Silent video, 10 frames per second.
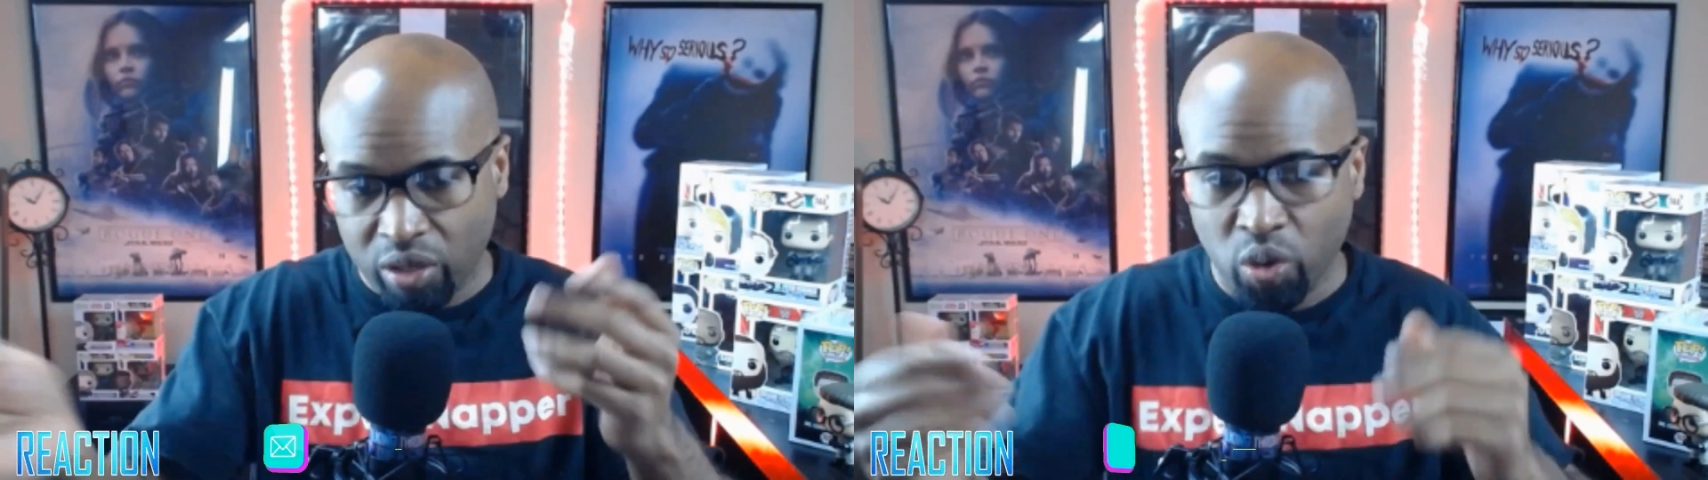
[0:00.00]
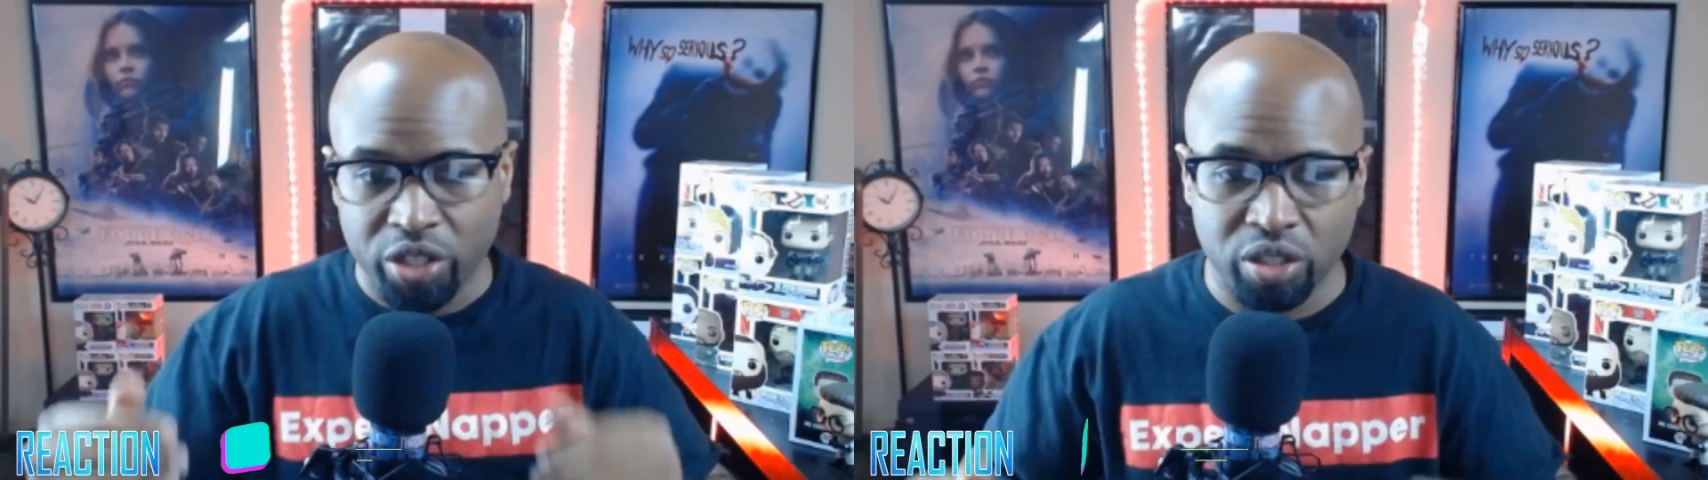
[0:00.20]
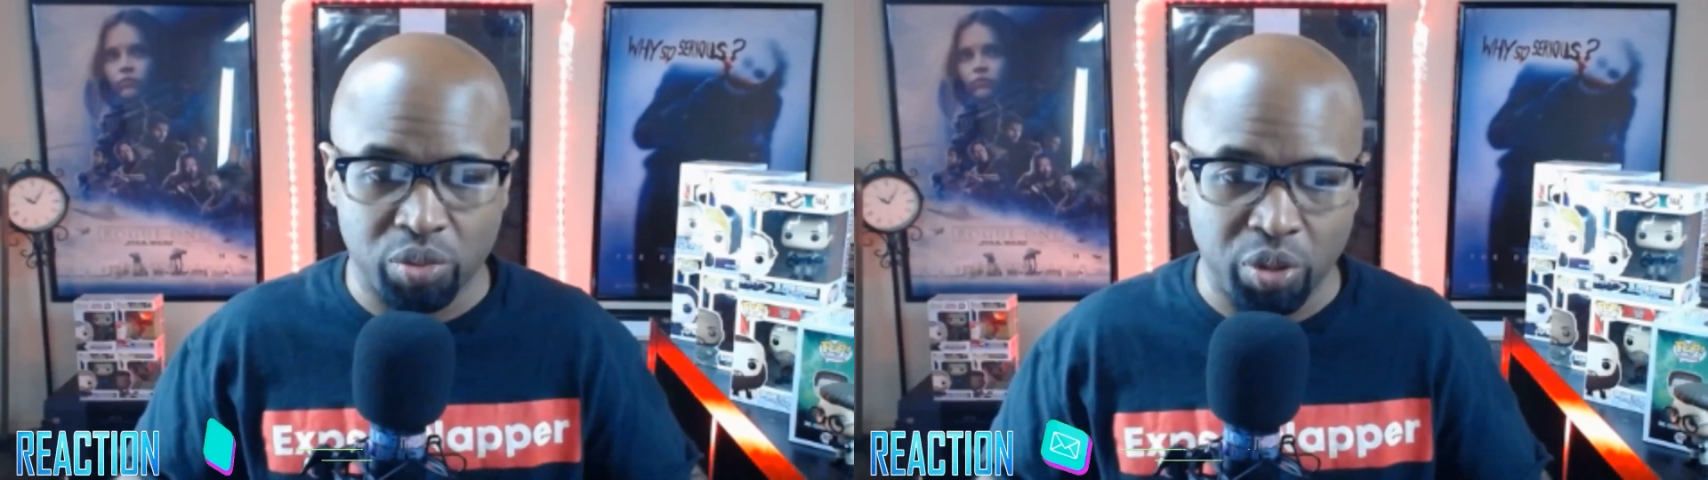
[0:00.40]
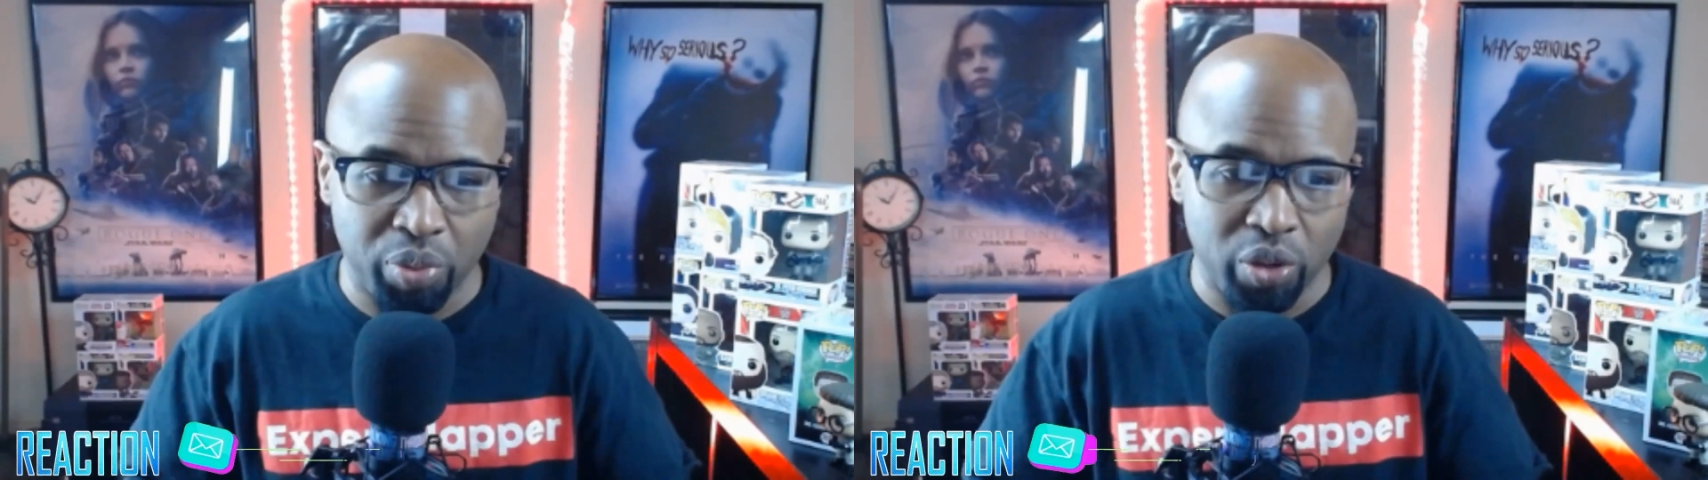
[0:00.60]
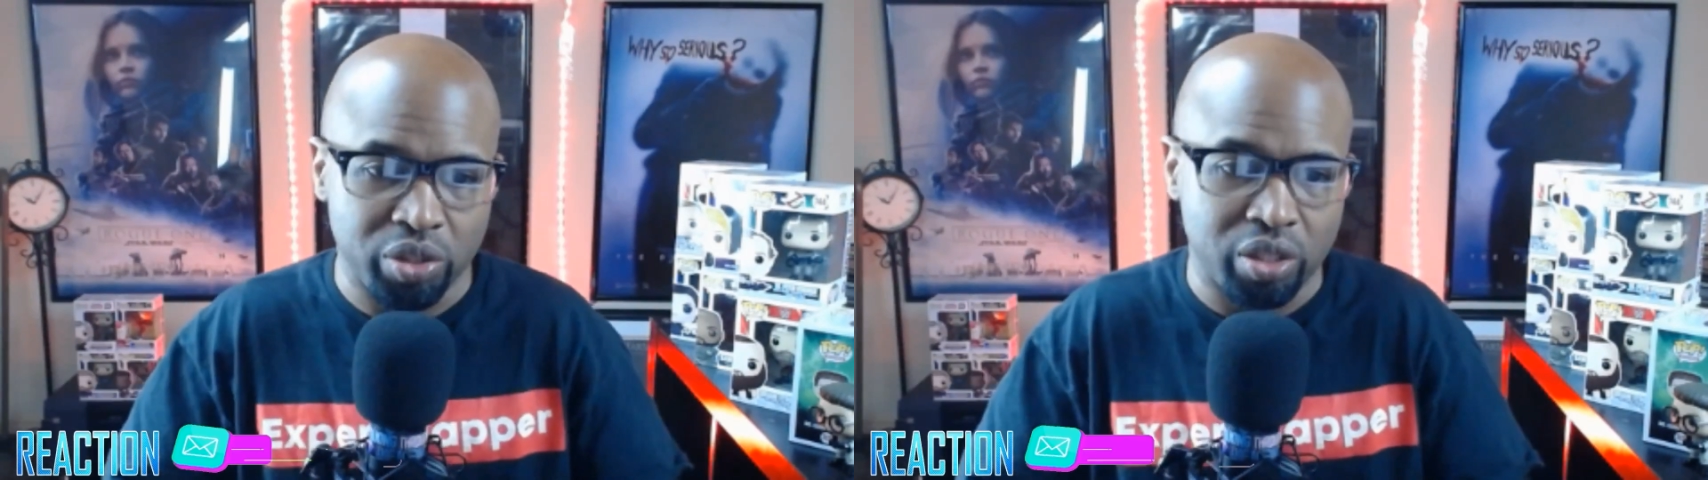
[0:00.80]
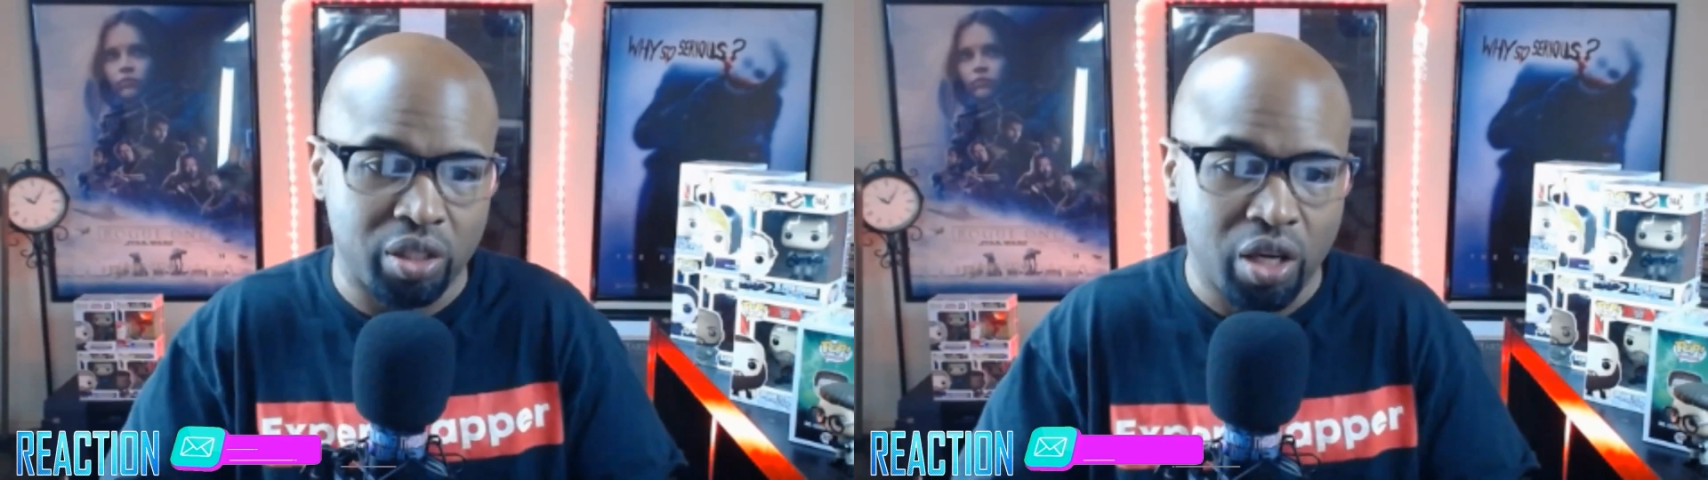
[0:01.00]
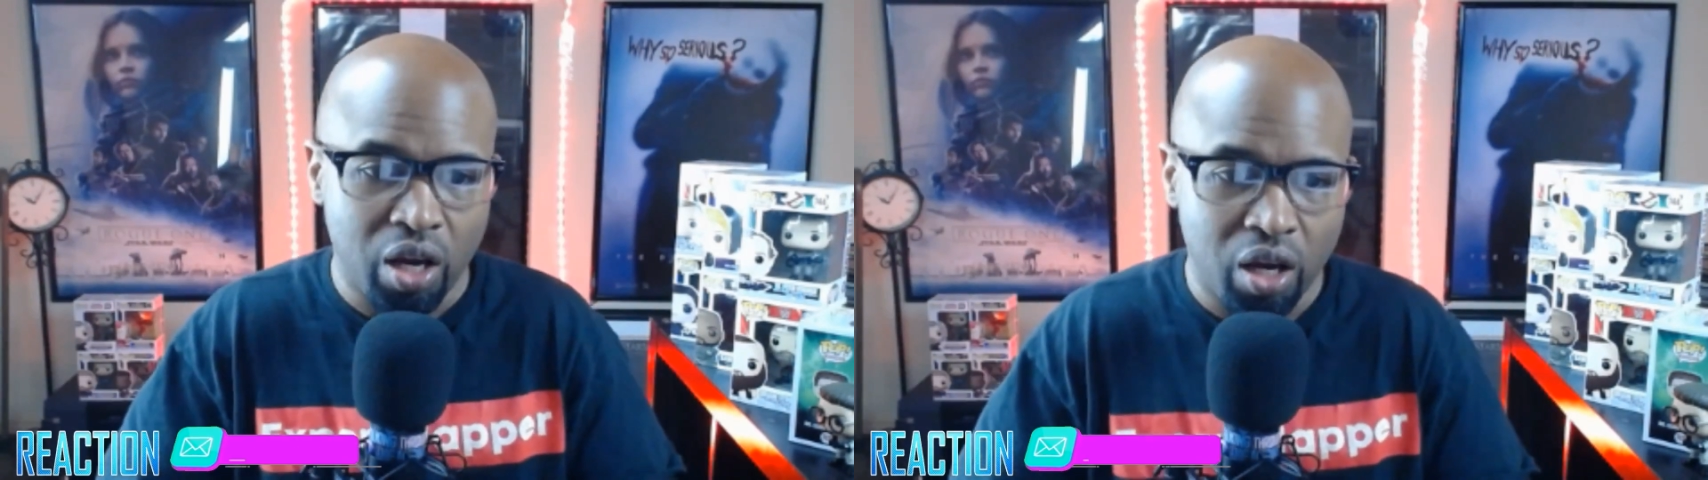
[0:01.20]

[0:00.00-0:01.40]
the question has been posted